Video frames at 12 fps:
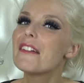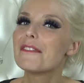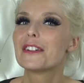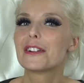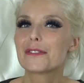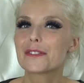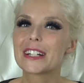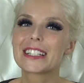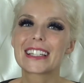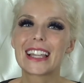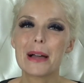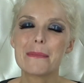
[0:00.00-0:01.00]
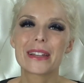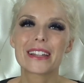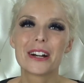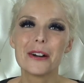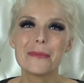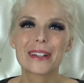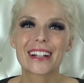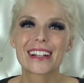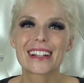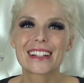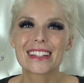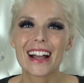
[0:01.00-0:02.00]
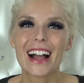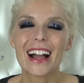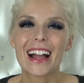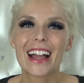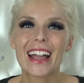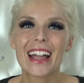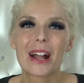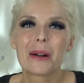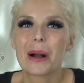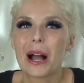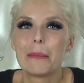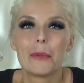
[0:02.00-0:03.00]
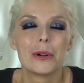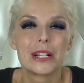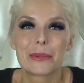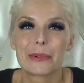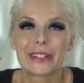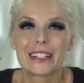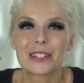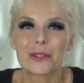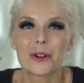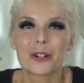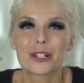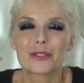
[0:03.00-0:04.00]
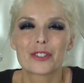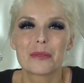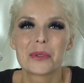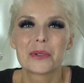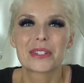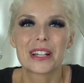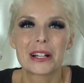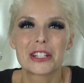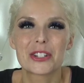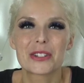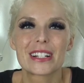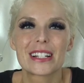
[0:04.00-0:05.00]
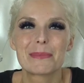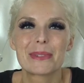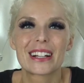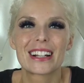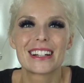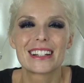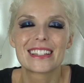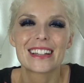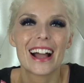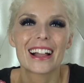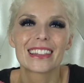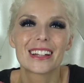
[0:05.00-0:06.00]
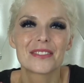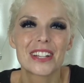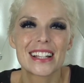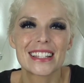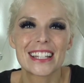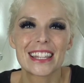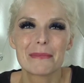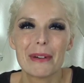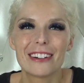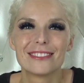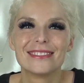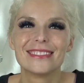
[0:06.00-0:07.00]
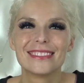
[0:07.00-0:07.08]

feel free to let me know, because I am always willing to order from those countries because I love testing them out.